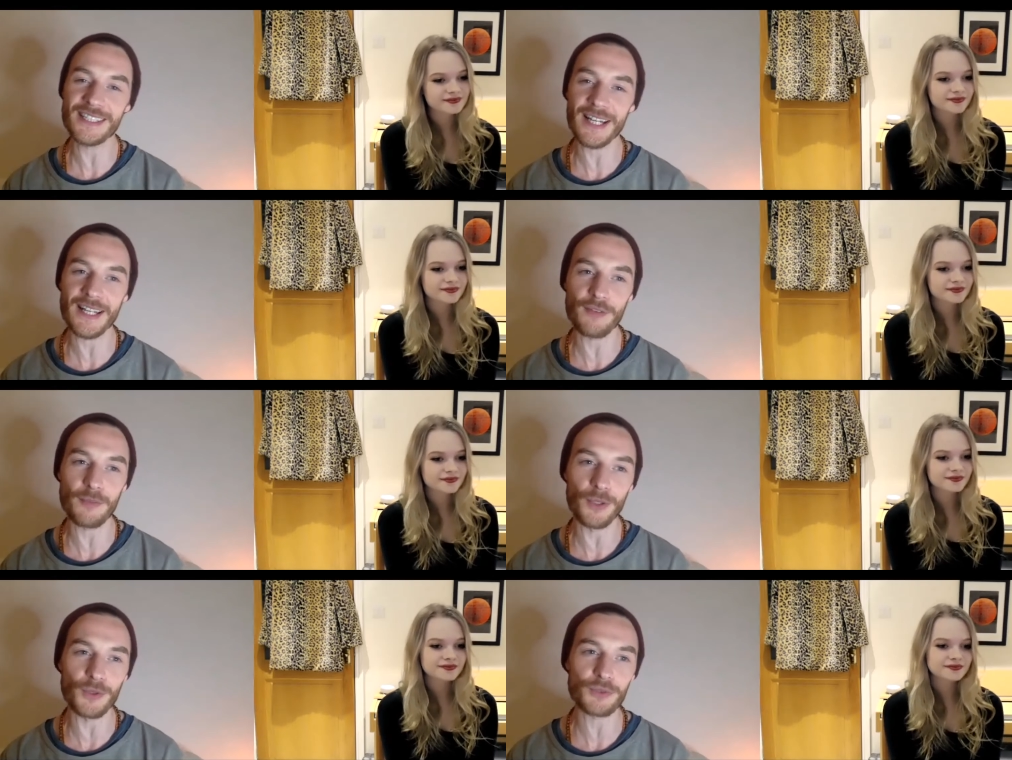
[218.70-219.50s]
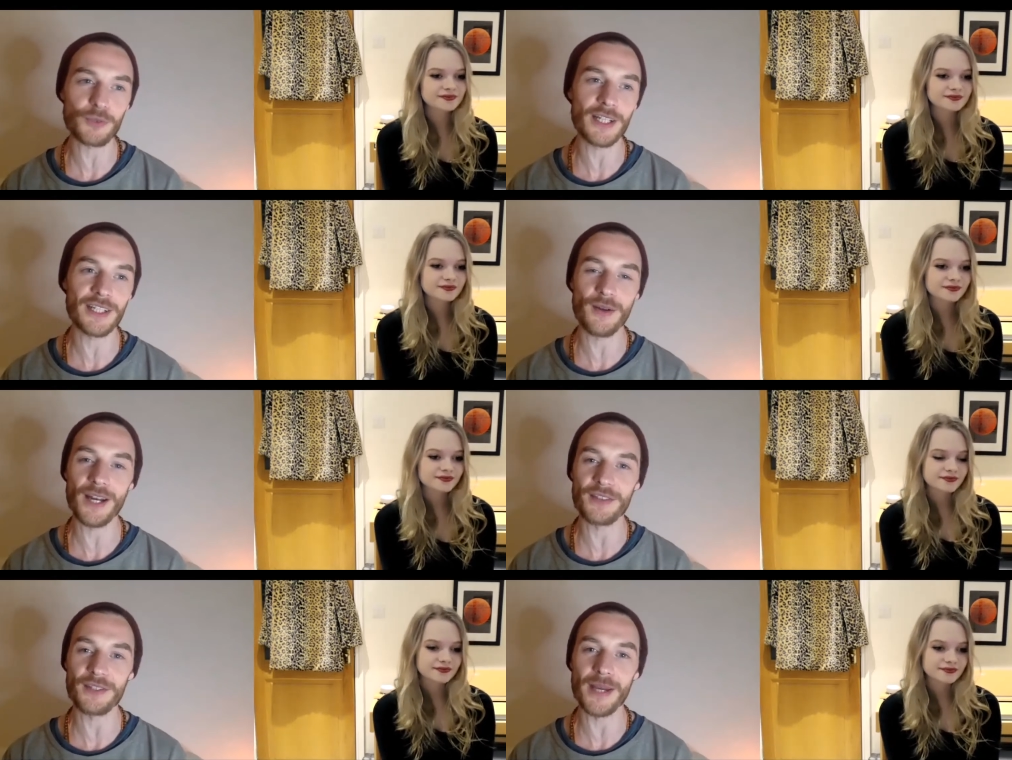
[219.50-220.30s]
Speaker 1: I ever bought was
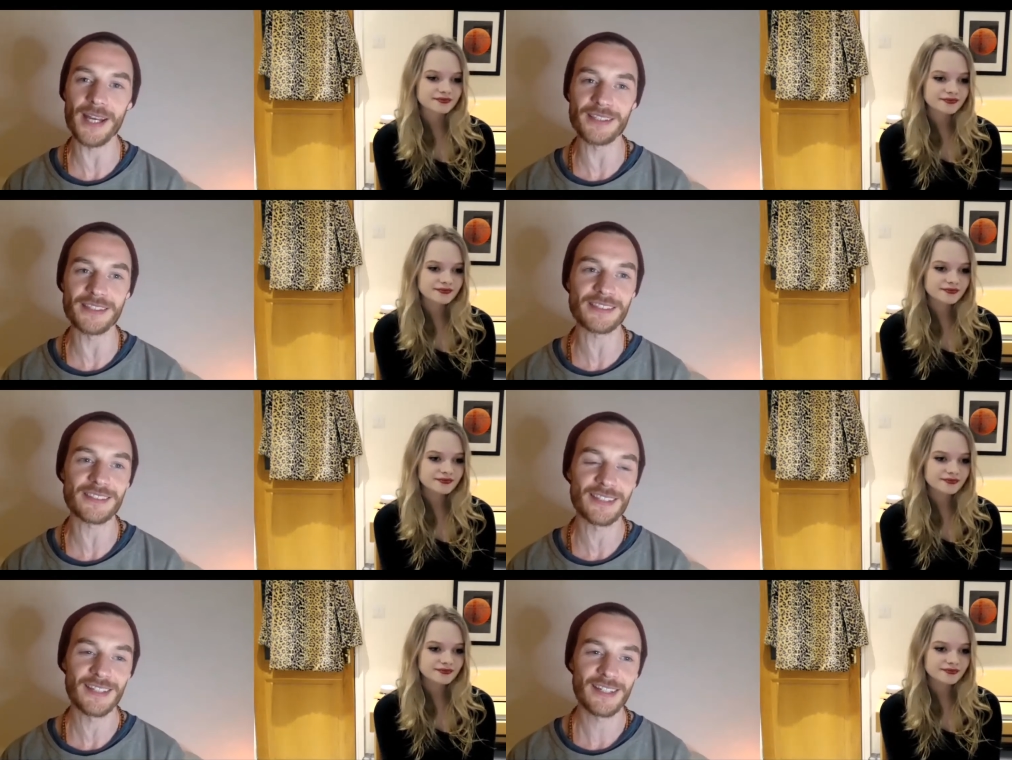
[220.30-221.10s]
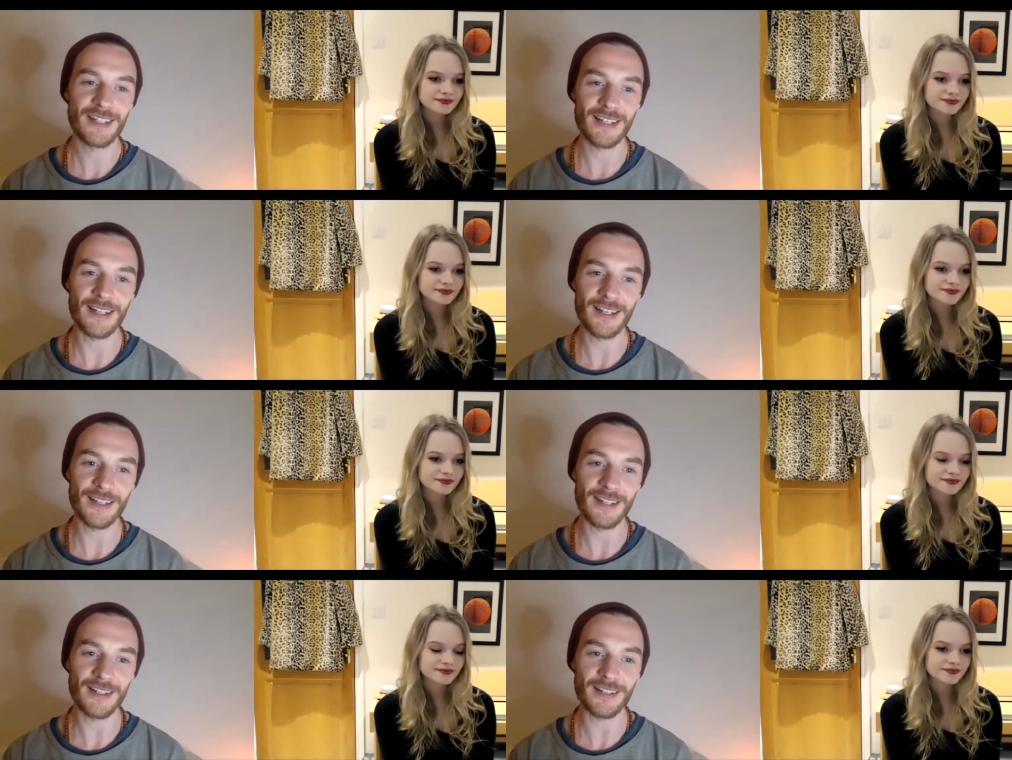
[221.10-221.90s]
Radiohead The Bends.
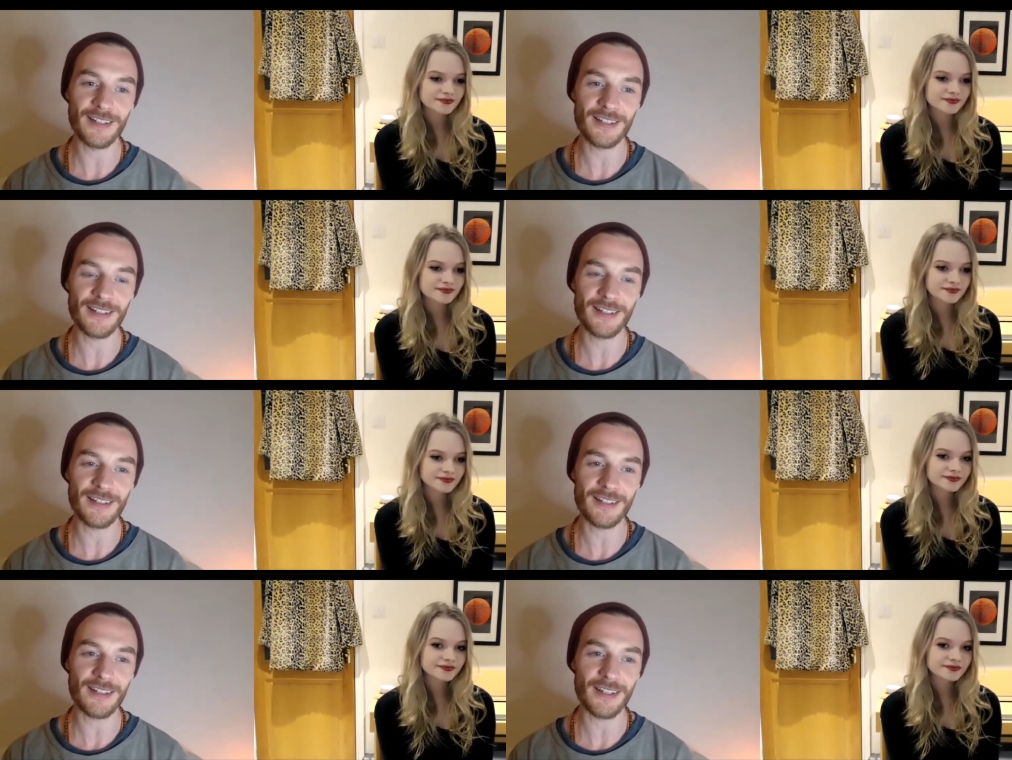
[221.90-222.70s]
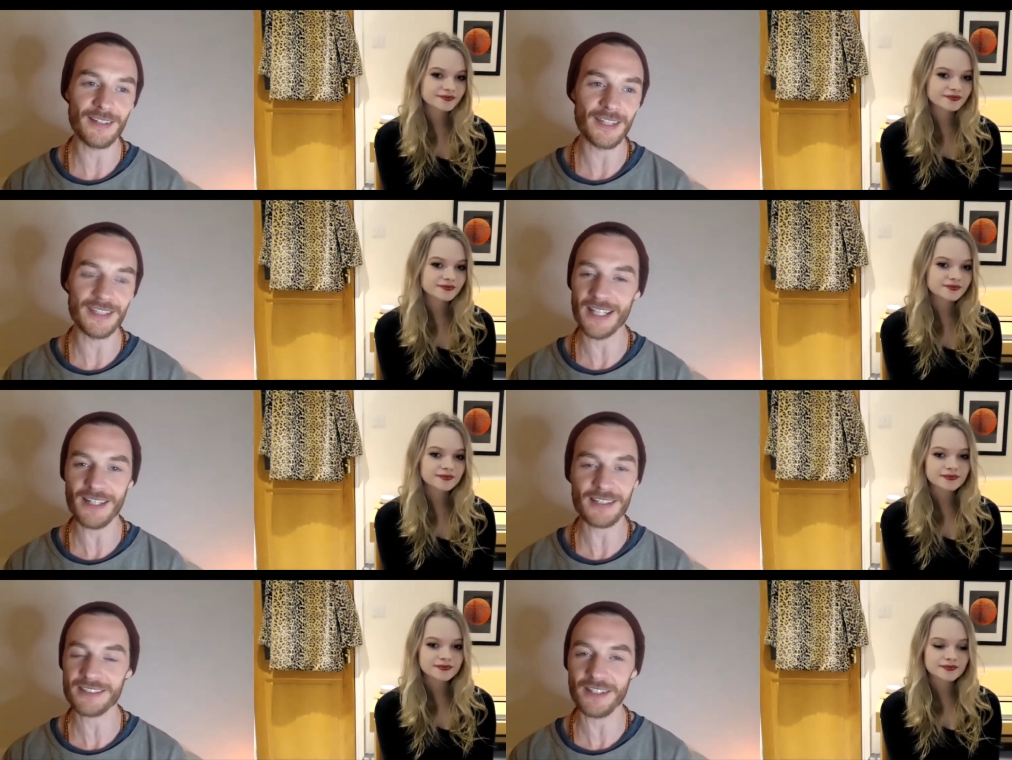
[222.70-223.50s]
Uh, and then, yeah,
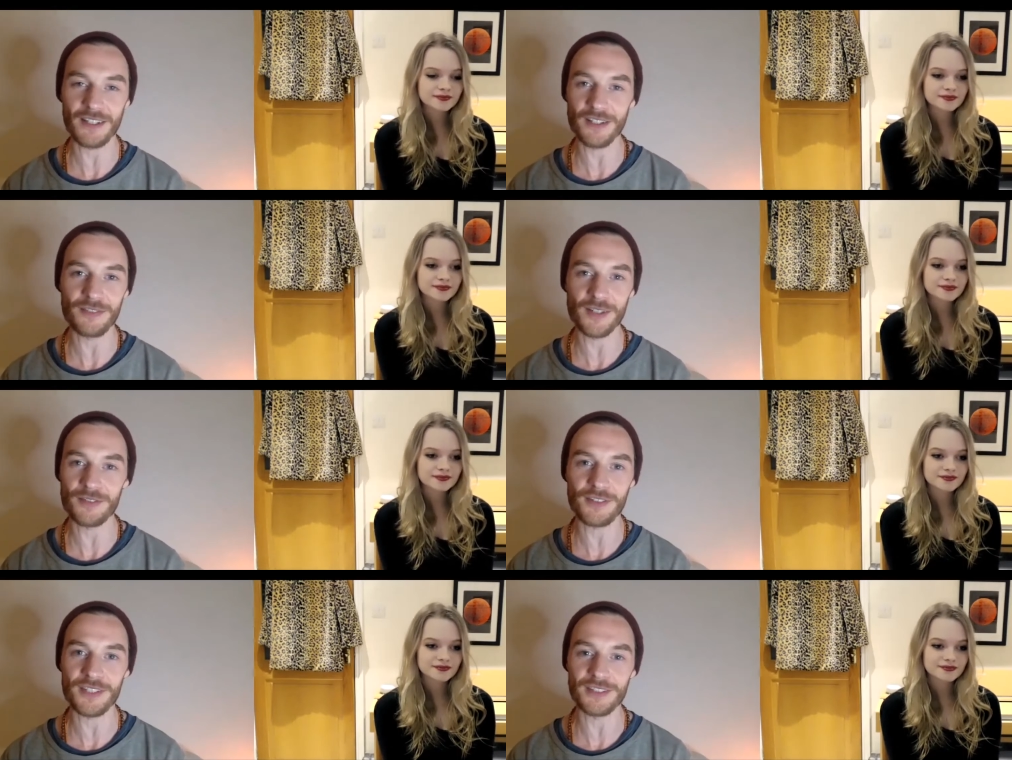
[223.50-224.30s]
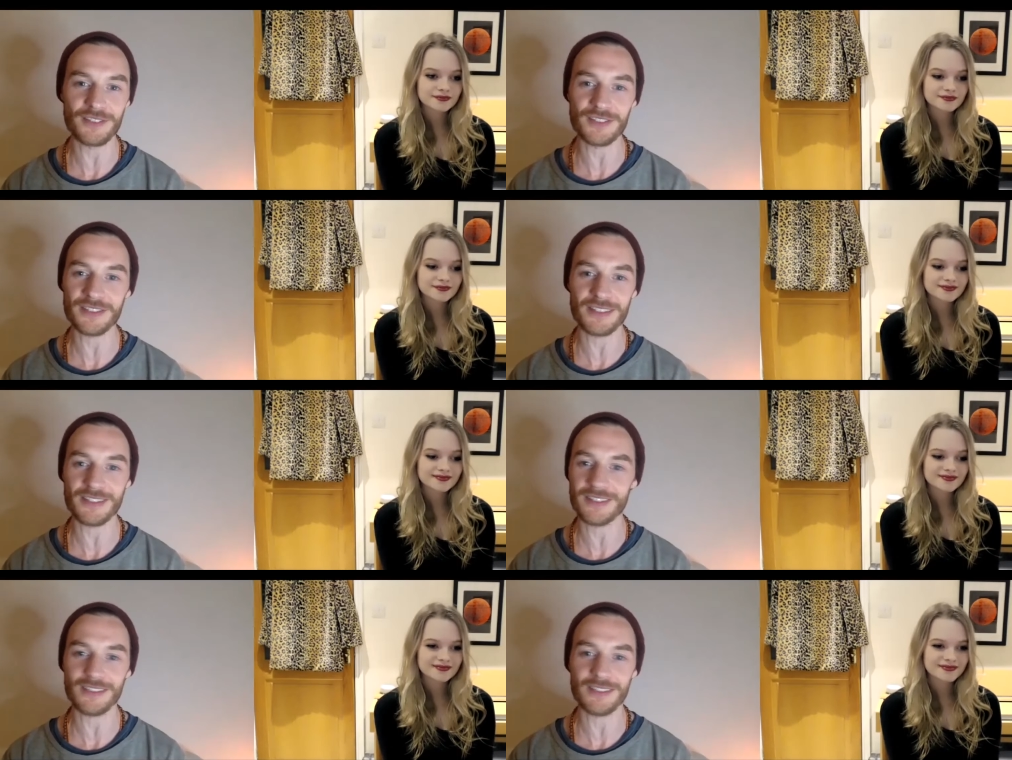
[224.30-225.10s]
that started off everything, just
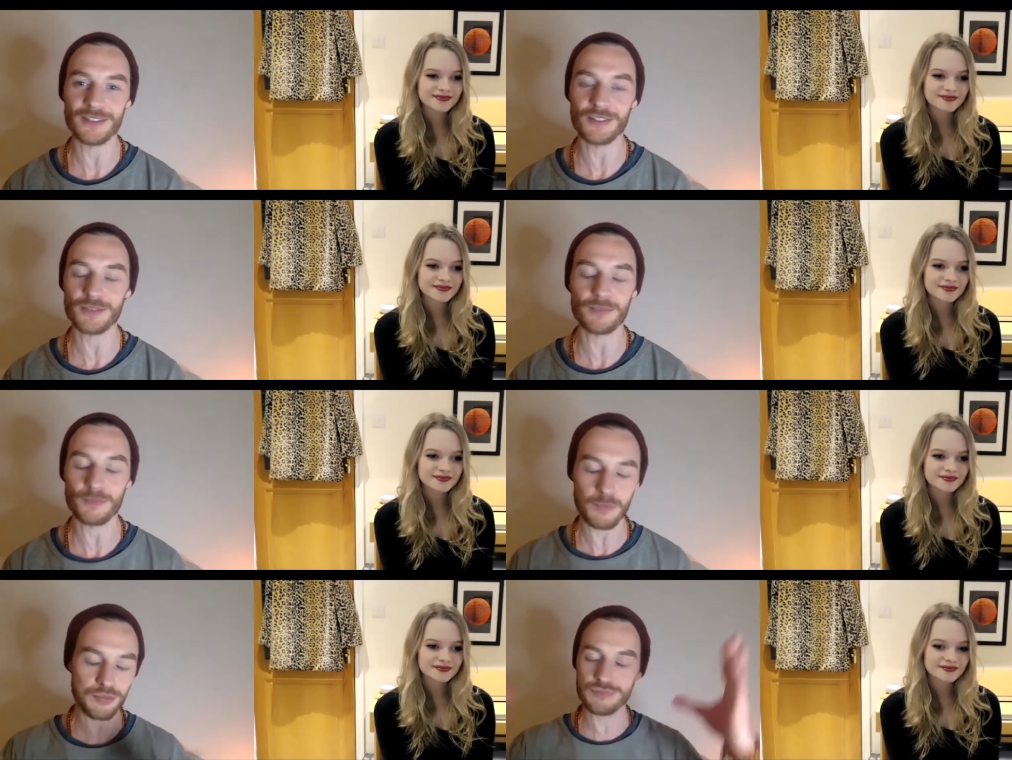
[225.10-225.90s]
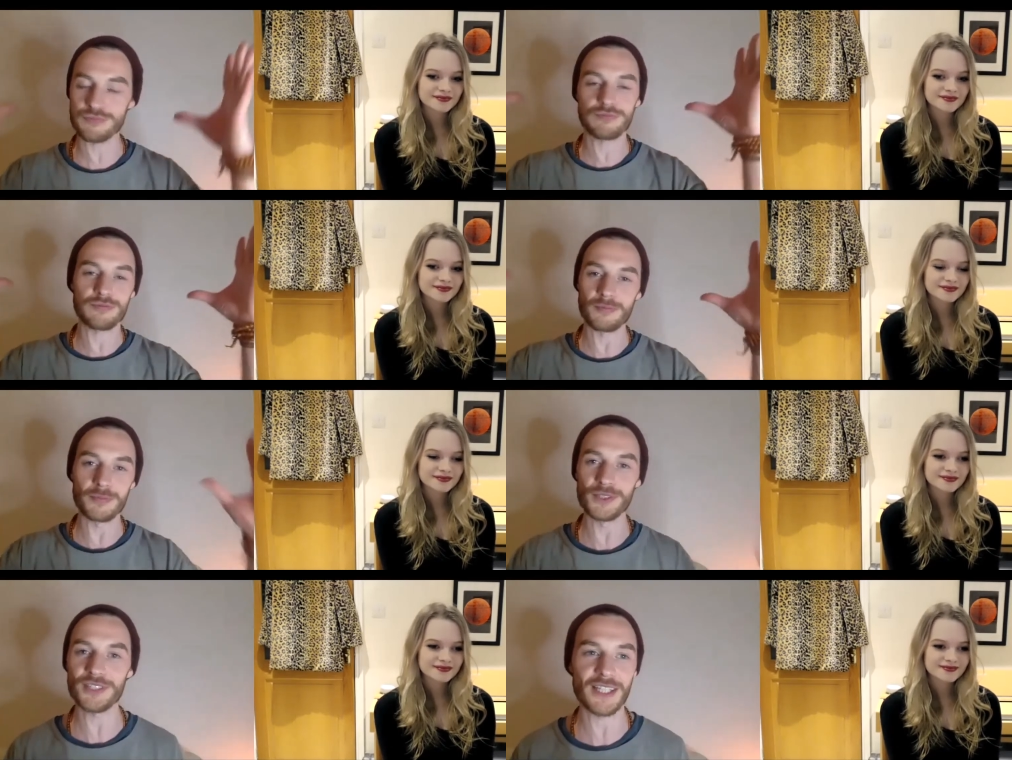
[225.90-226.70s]
just
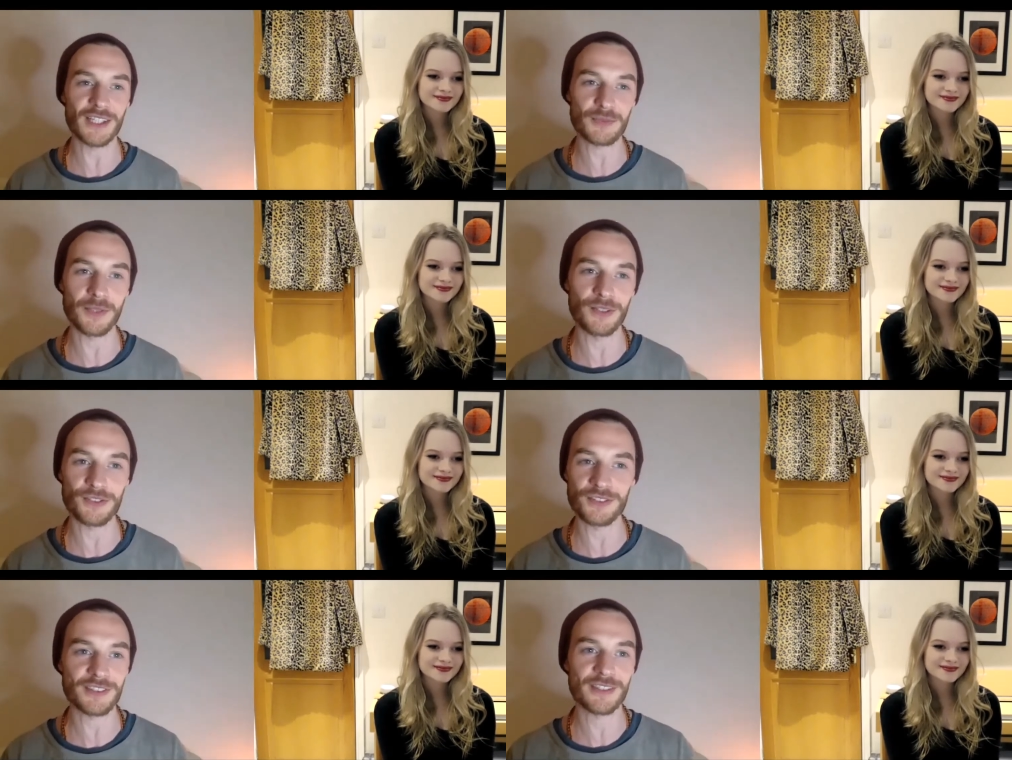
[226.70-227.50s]
music explosions.